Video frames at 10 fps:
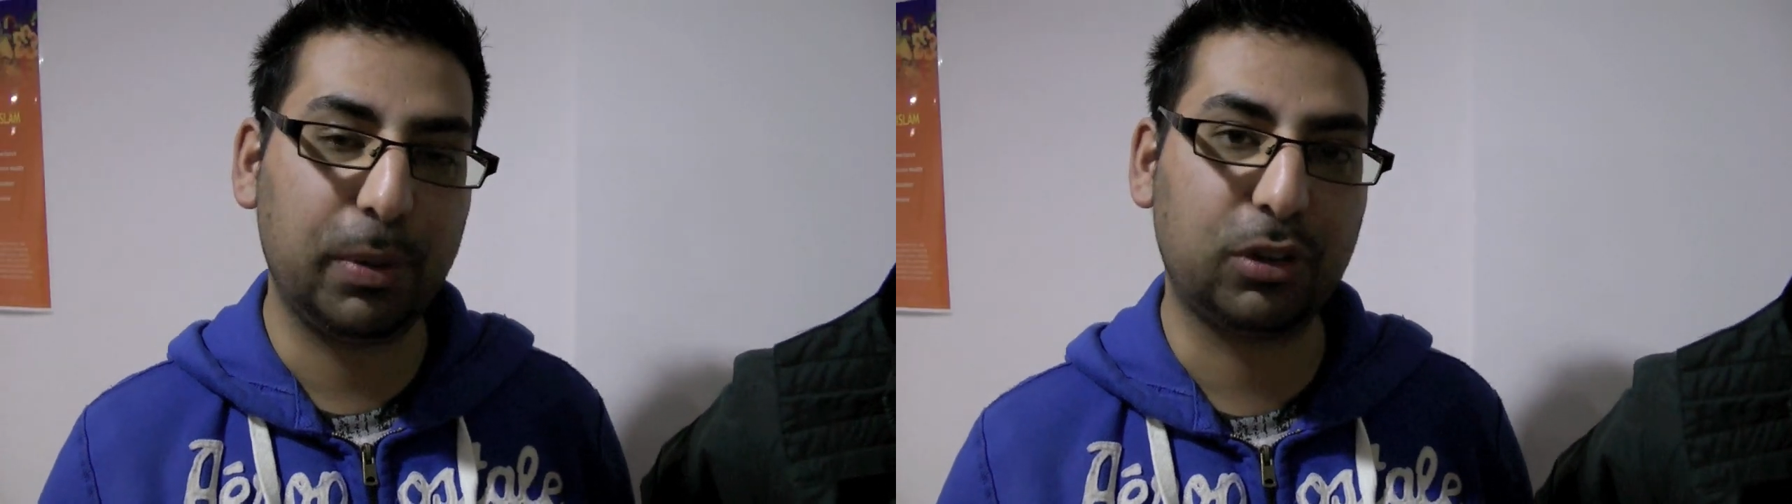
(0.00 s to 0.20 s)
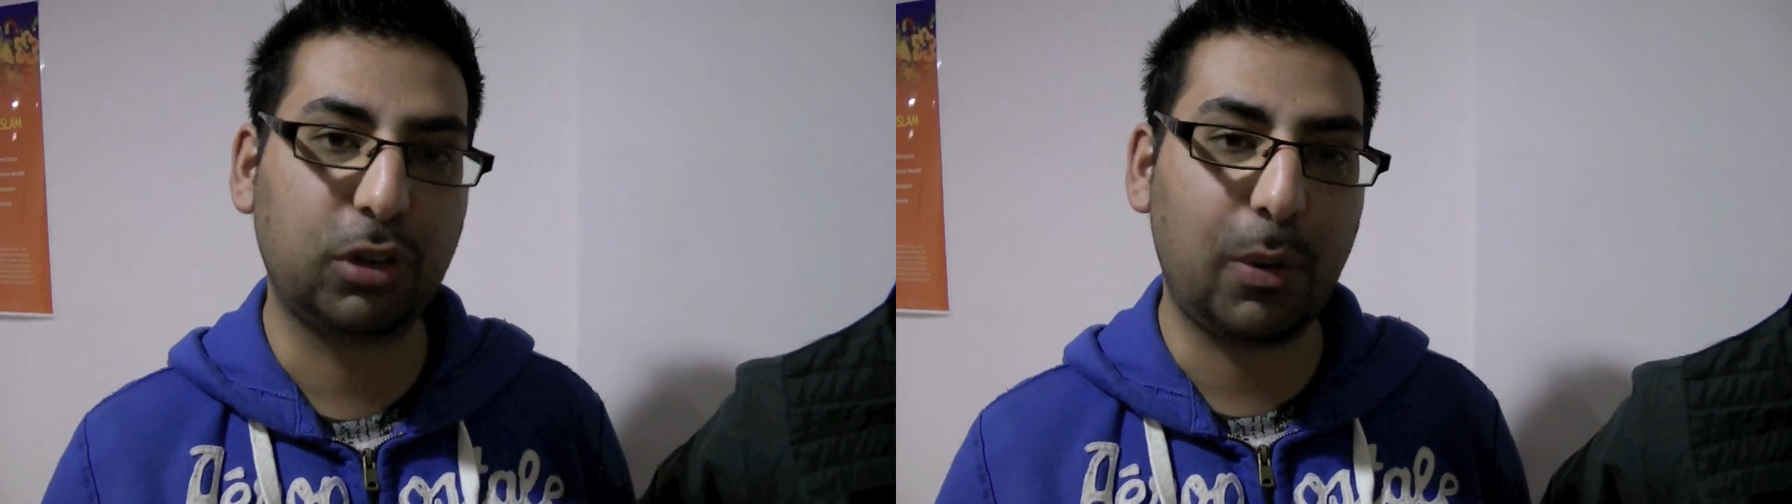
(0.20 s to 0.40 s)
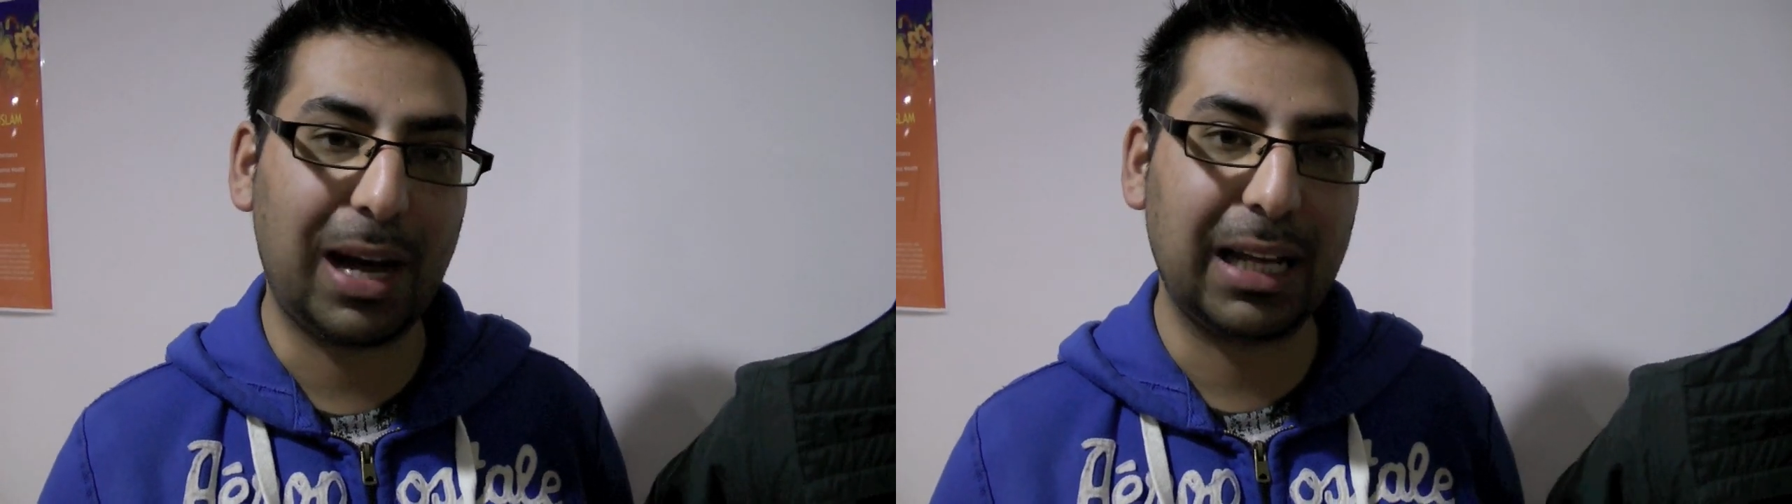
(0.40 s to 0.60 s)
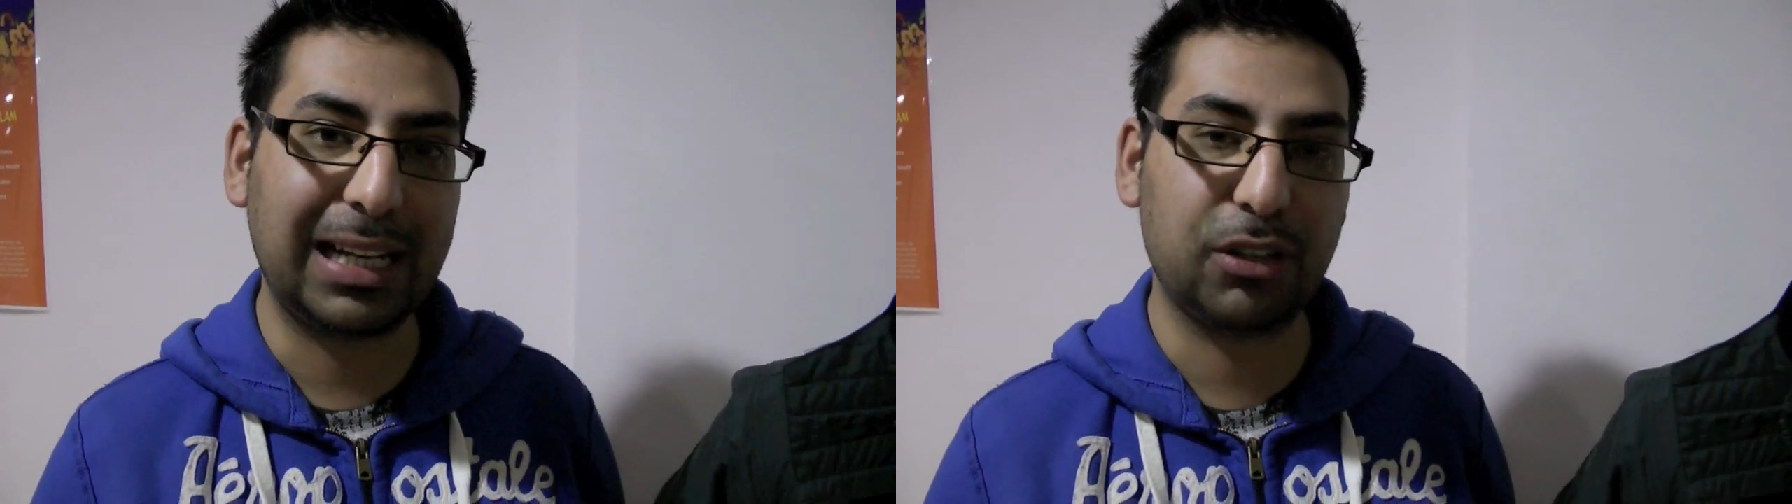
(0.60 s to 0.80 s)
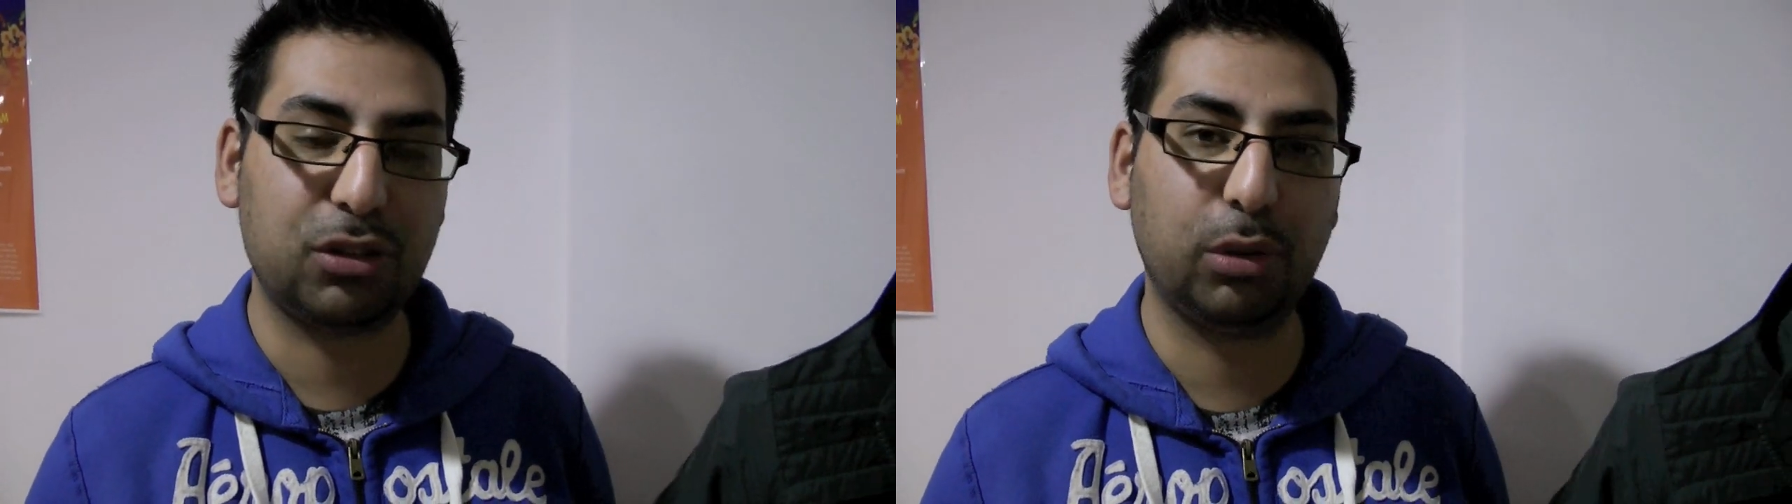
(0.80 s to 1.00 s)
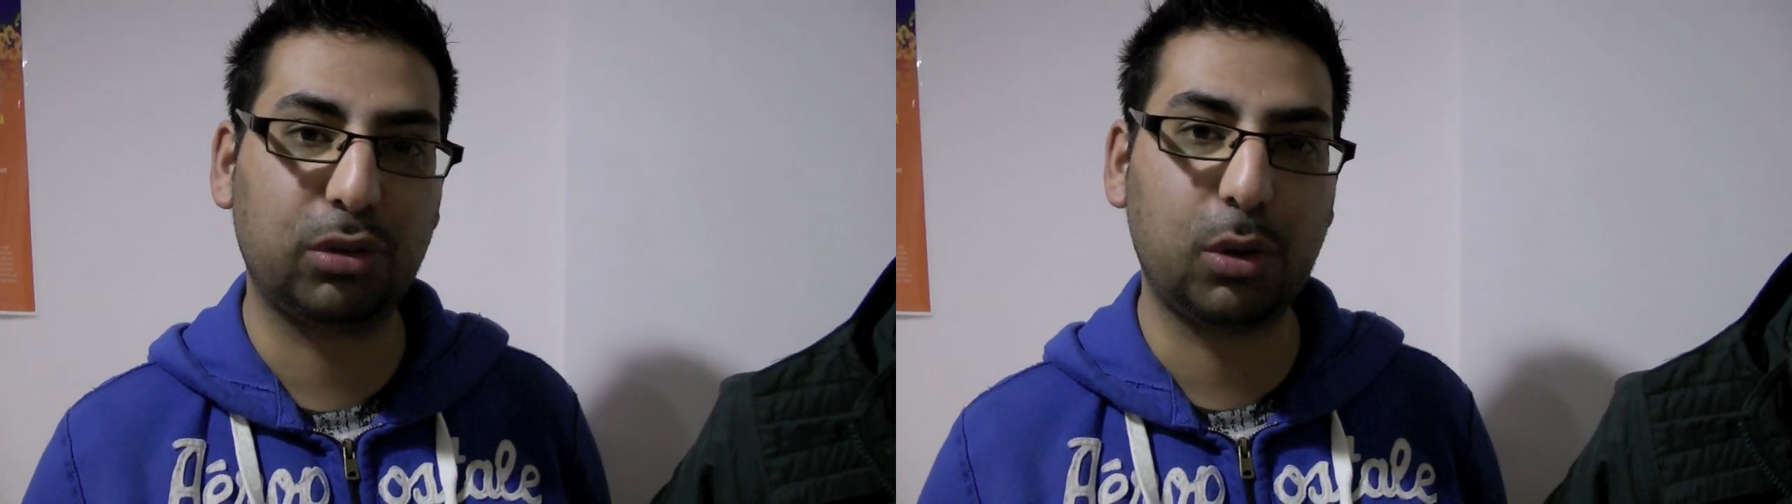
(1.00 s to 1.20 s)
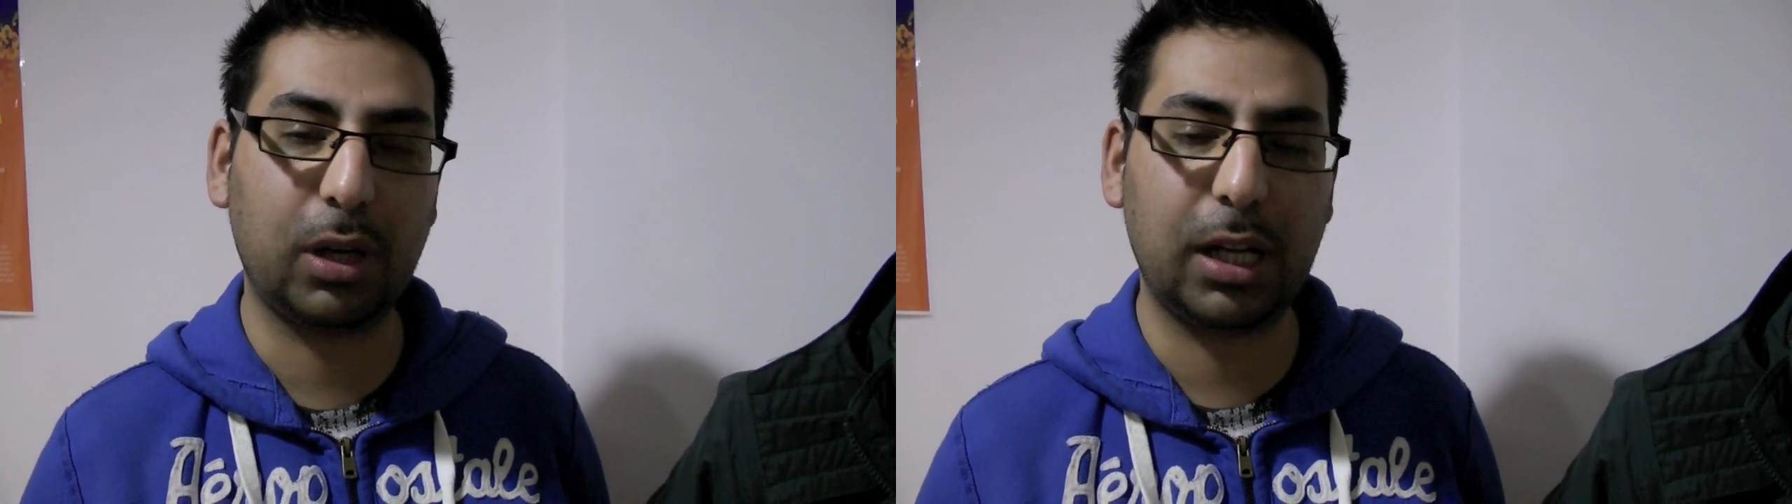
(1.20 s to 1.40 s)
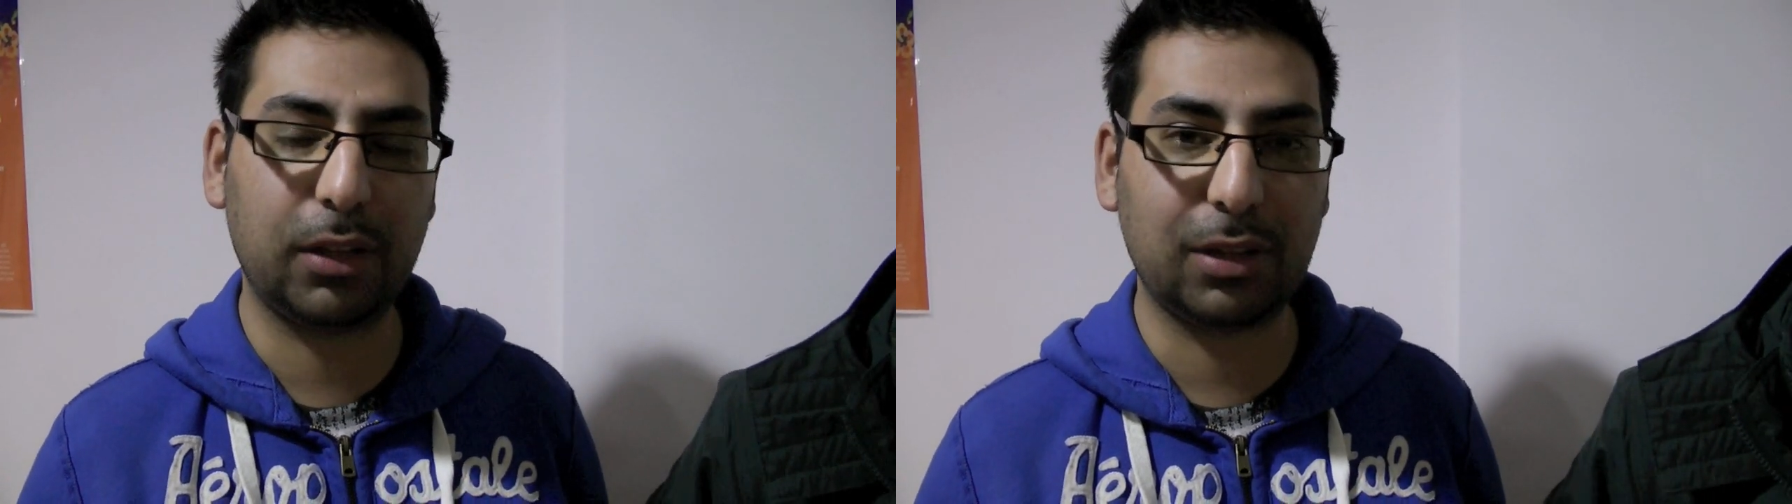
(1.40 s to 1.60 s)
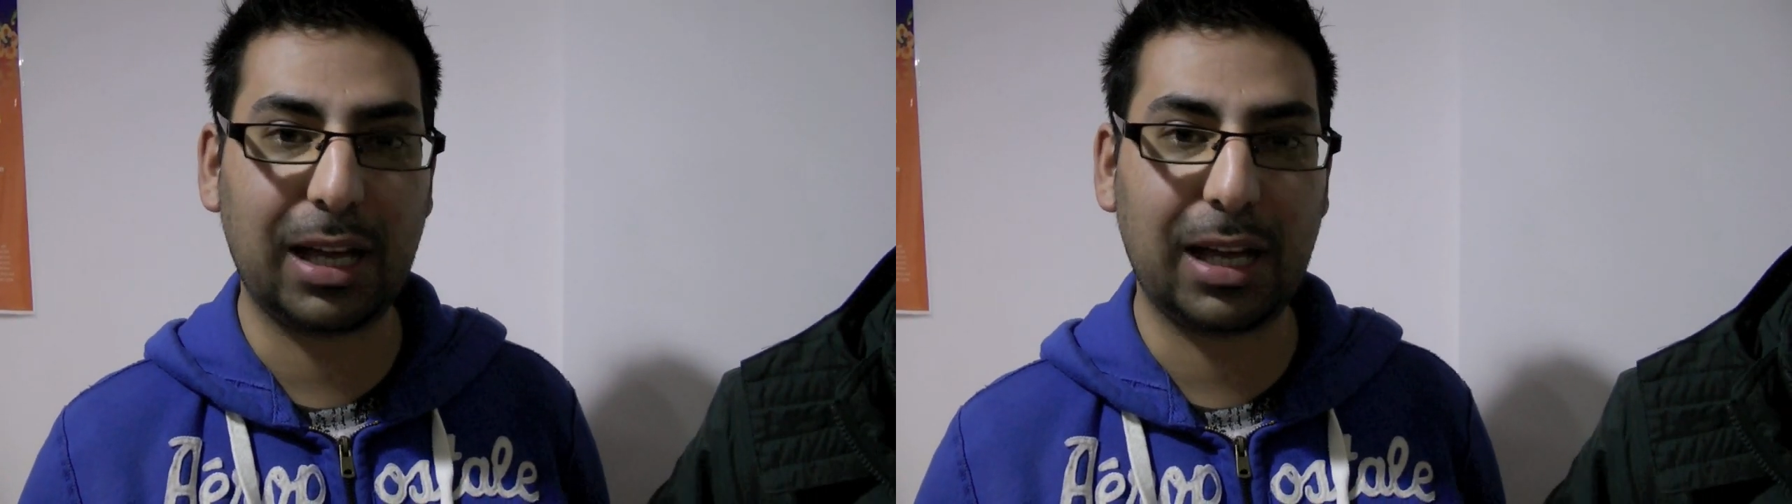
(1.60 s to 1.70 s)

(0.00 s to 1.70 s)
us grow our national squad, uh,